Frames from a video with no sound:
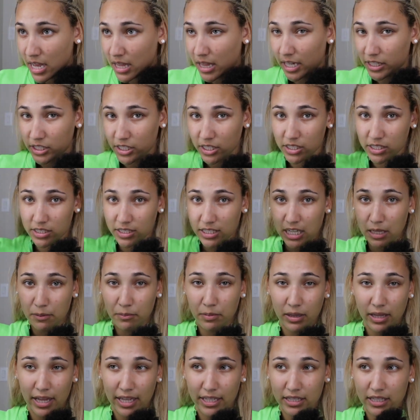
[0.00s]
Like, should I just
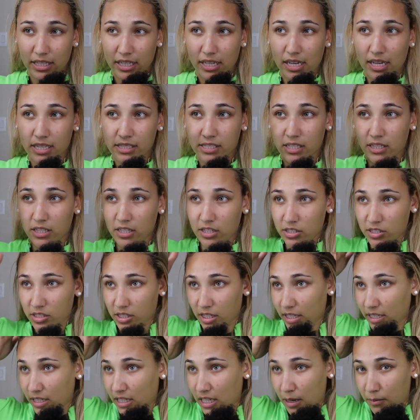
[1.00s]
keep it like this and
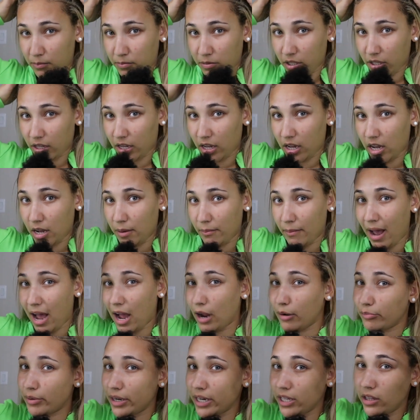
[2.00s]
just like keep the
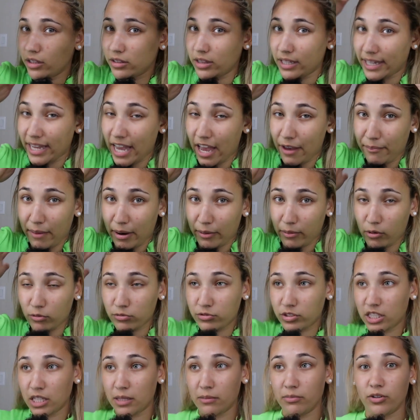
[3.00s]
ombre look, like have my
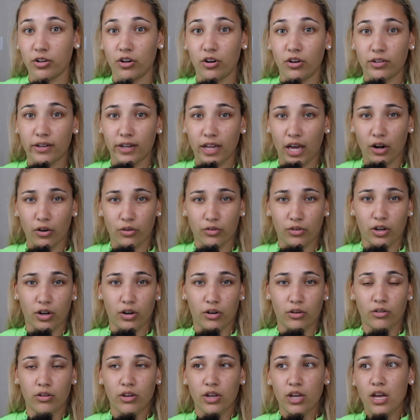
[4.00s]
roots keep growing? I don't
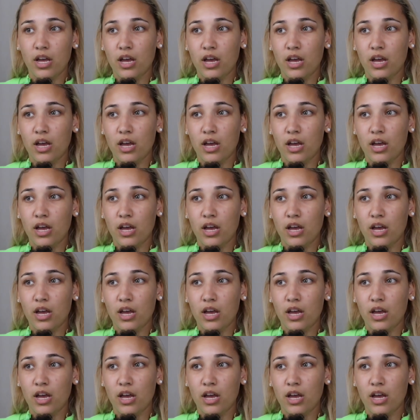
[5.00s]
know.